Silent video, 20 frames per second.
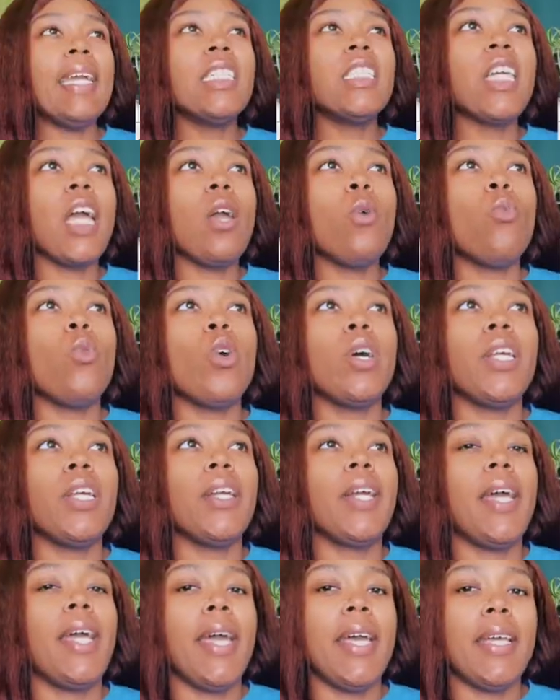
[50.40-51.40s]
EJ
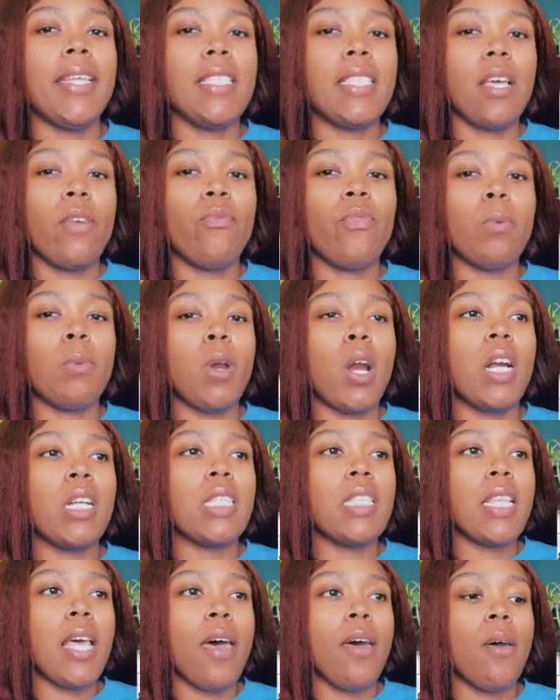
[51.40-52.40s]
wanted a heads up from
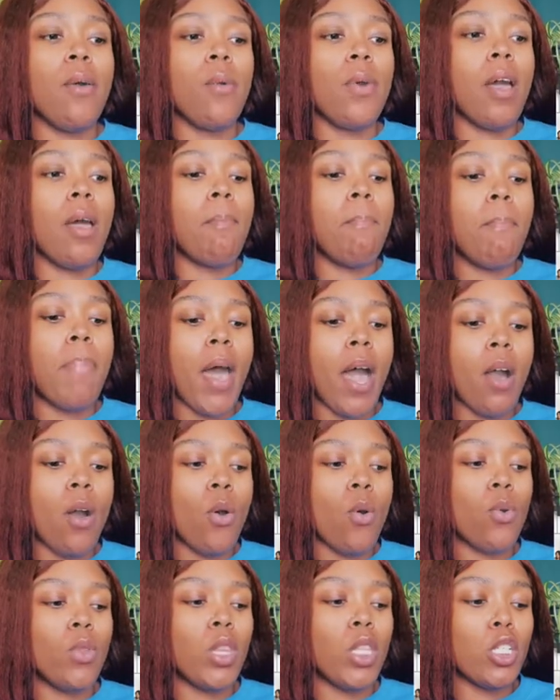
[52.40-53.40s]
Garcelle
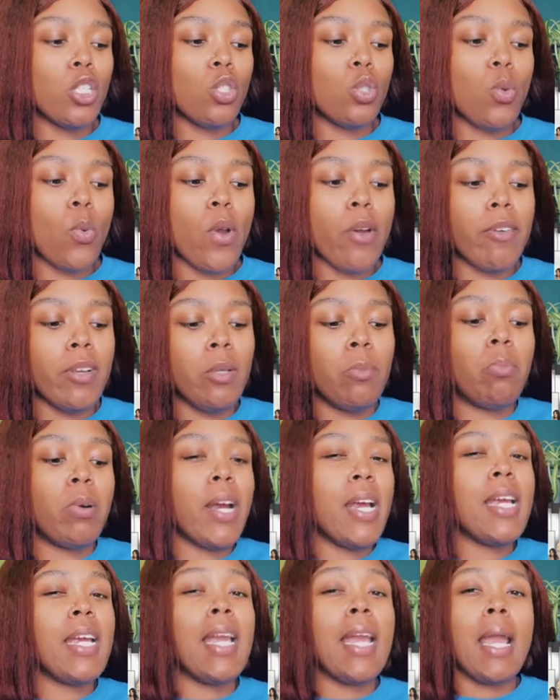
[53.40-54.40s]
about the story
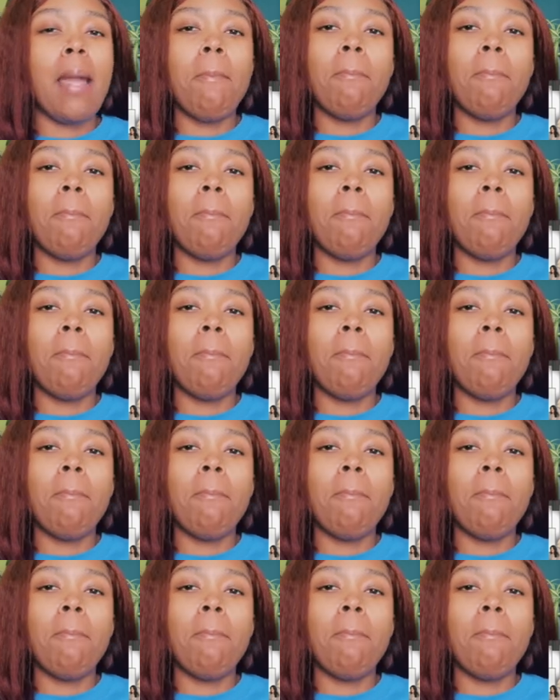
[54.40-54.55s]
breaking.